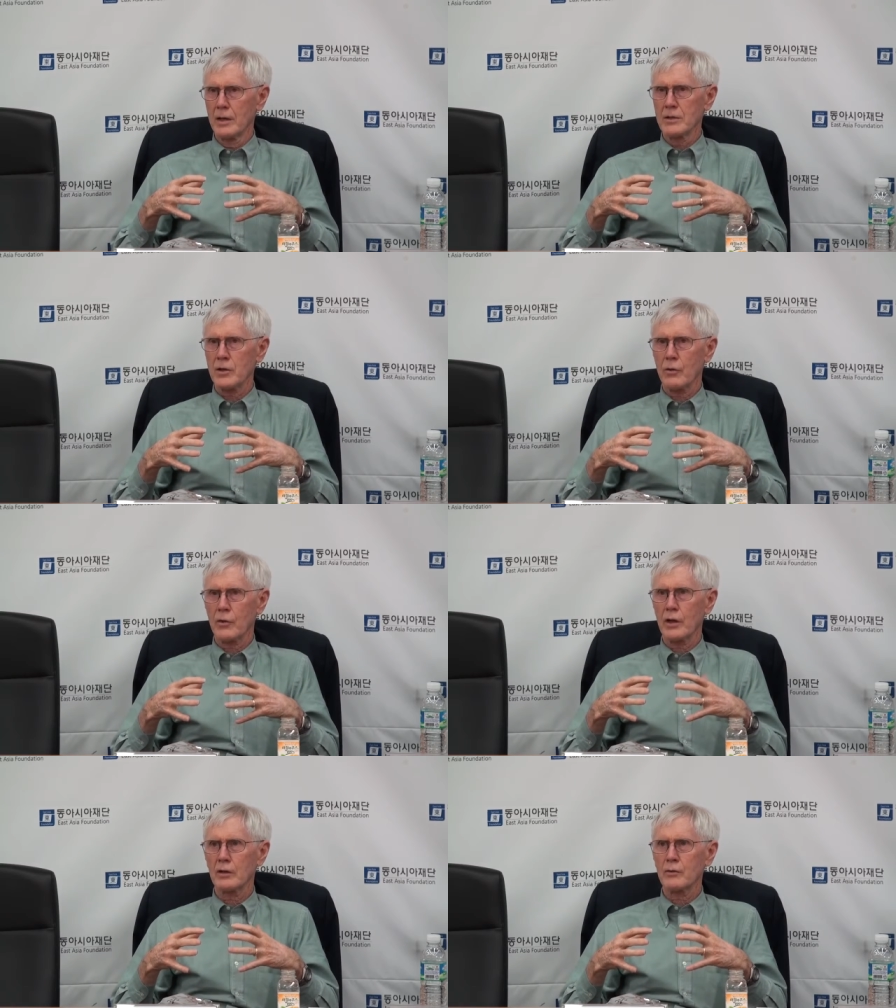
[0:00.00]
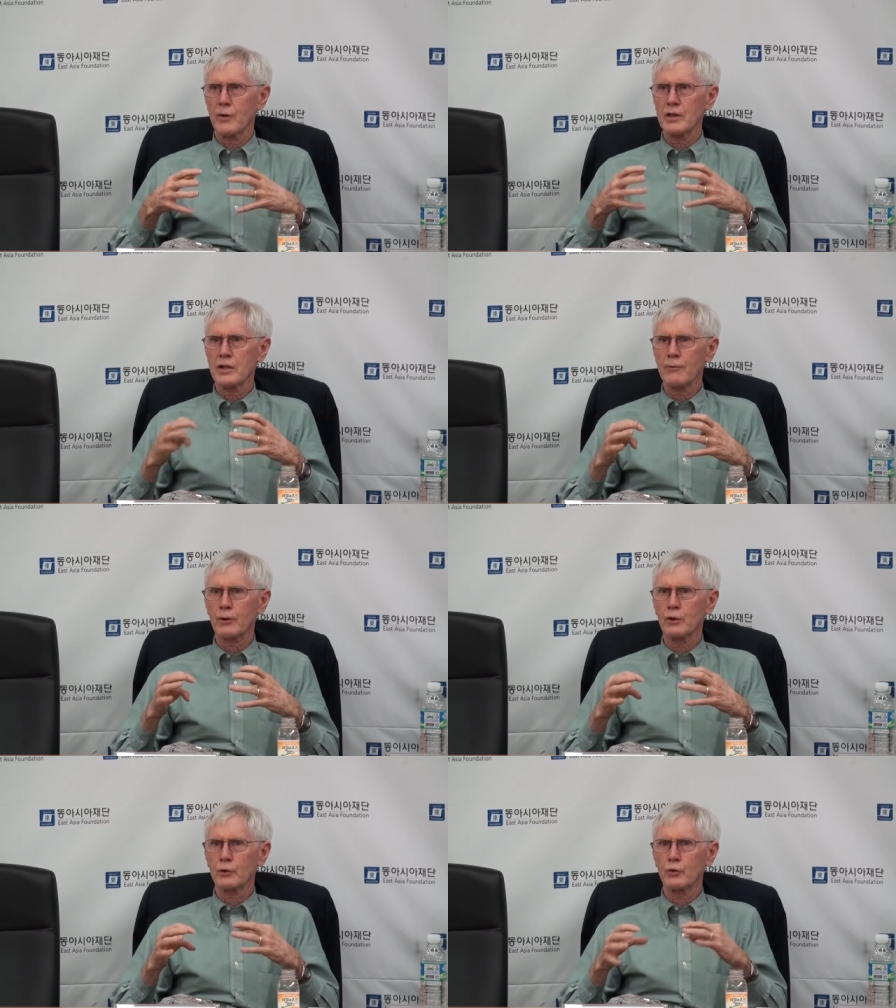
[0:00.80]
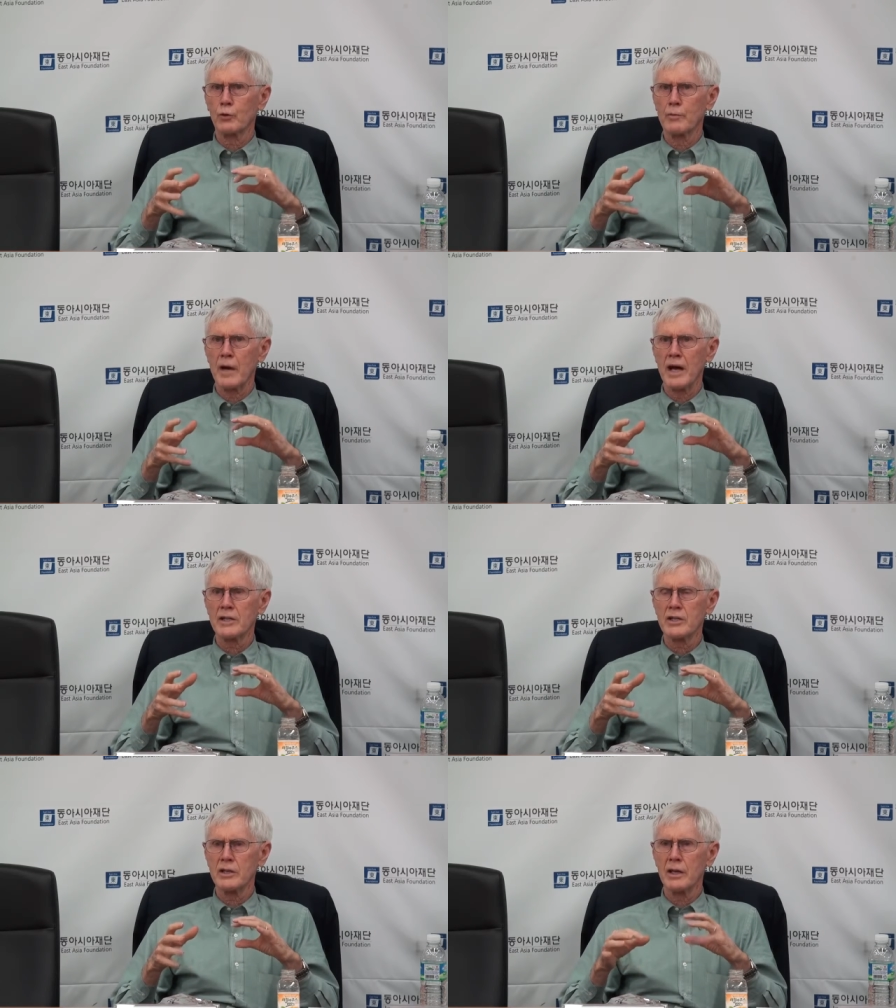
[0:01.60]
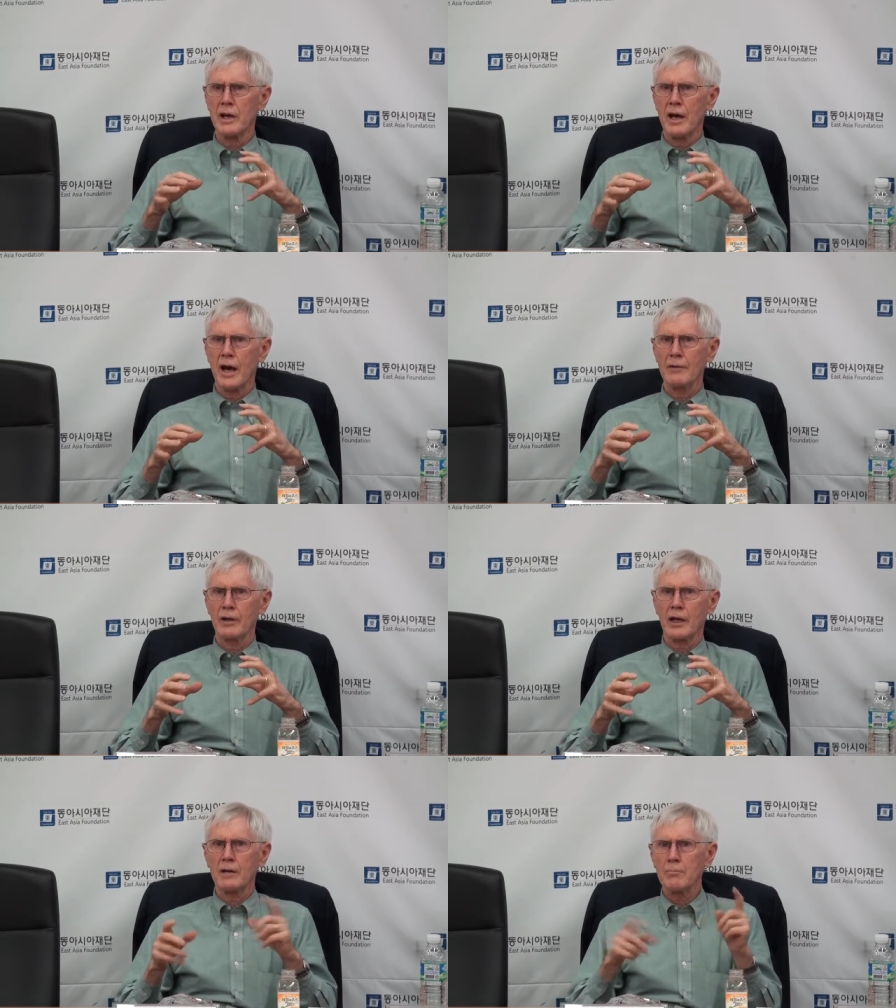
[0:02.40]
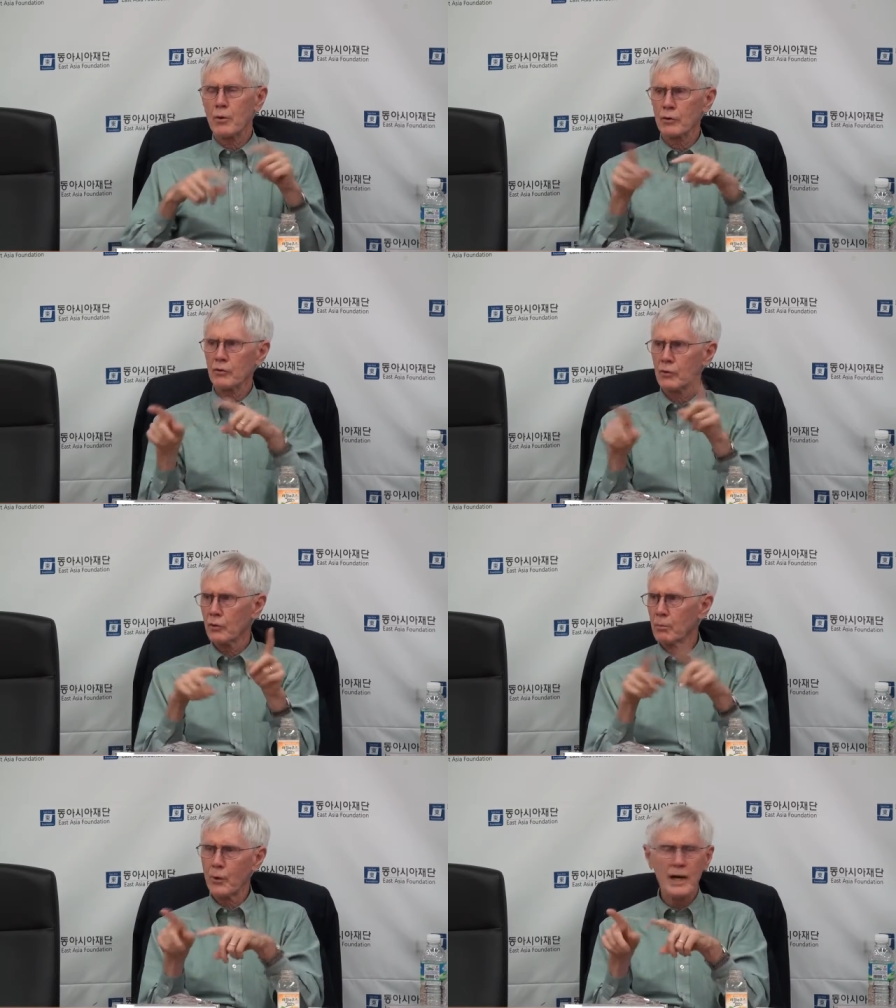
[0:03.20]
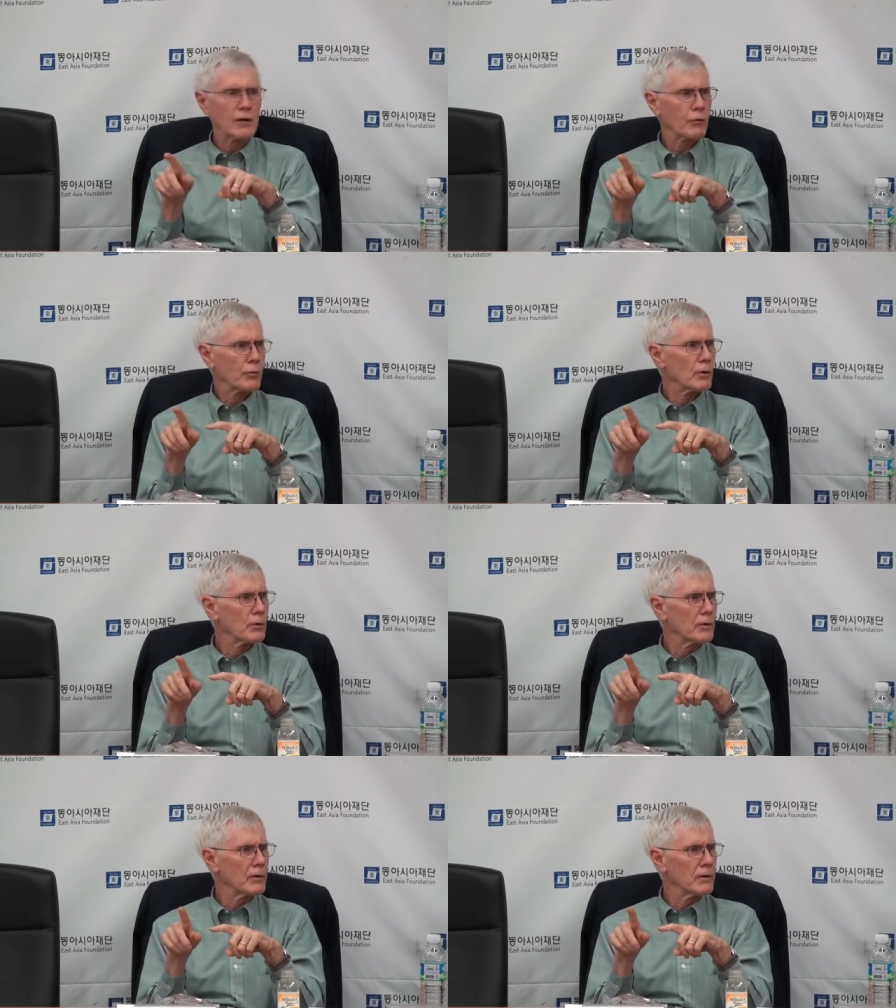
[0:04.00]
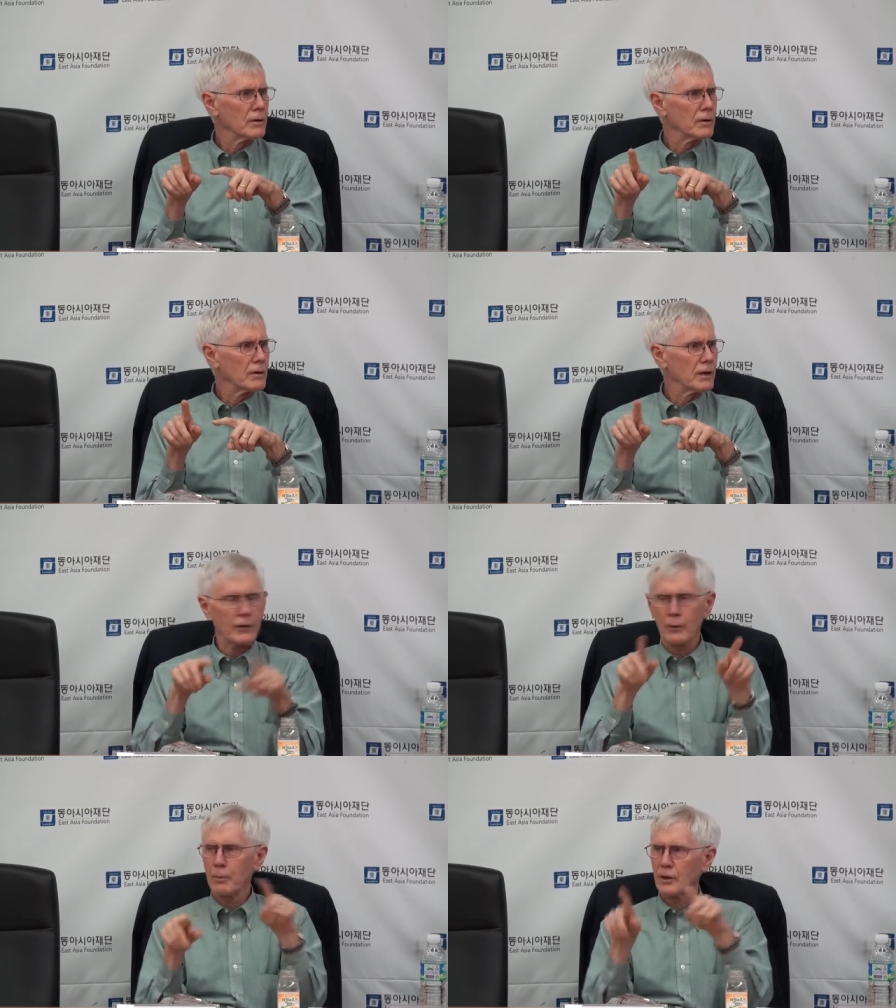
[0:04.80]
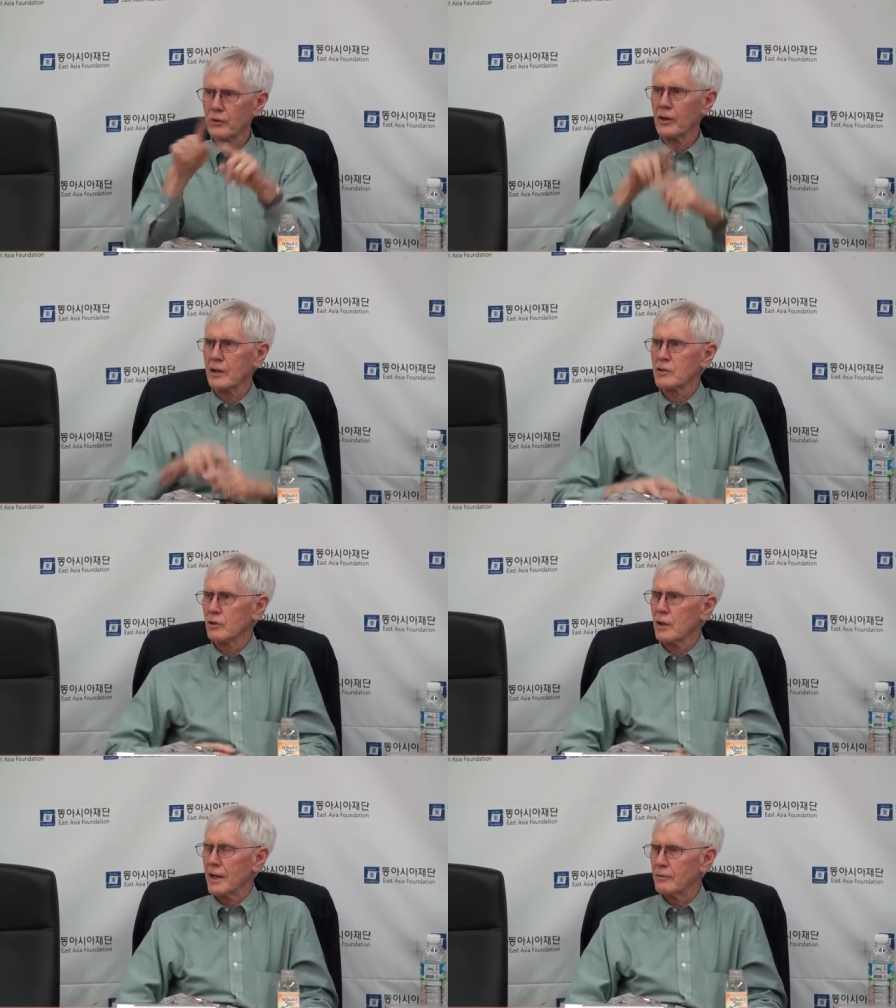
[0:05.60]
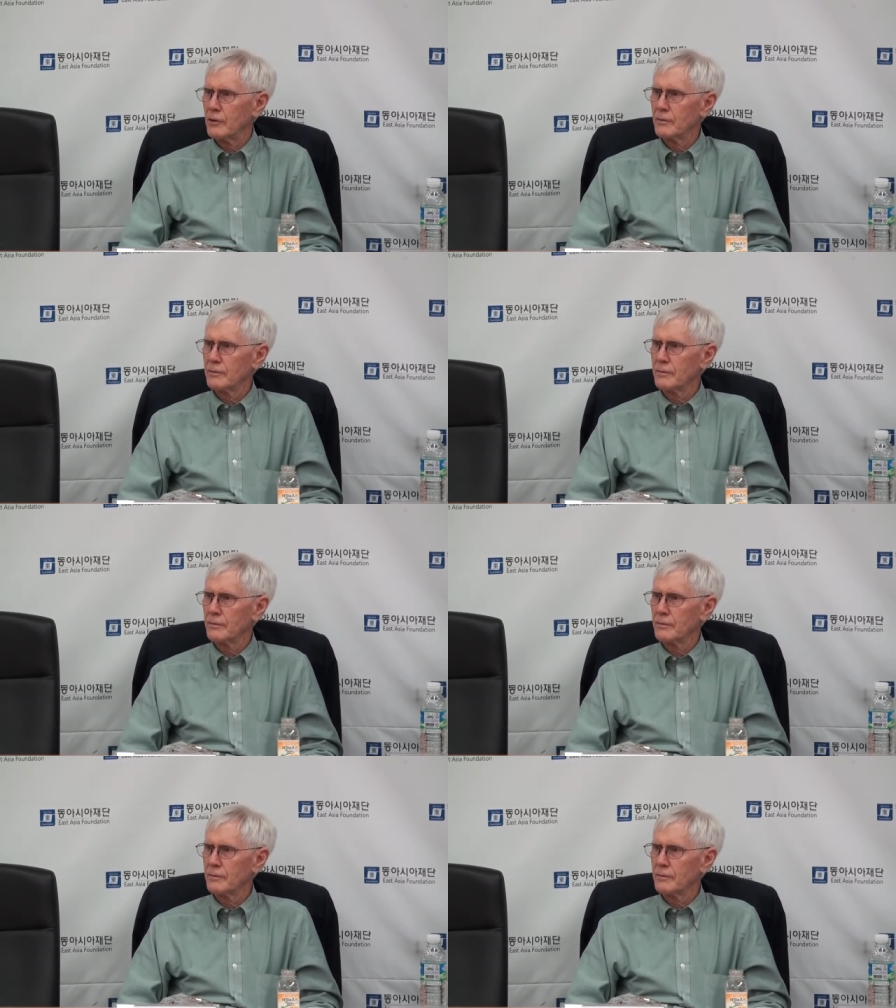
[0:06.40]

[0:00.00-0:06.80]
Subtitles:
So that it's very difficult to imagine having a personal breakthrough at the presidential level.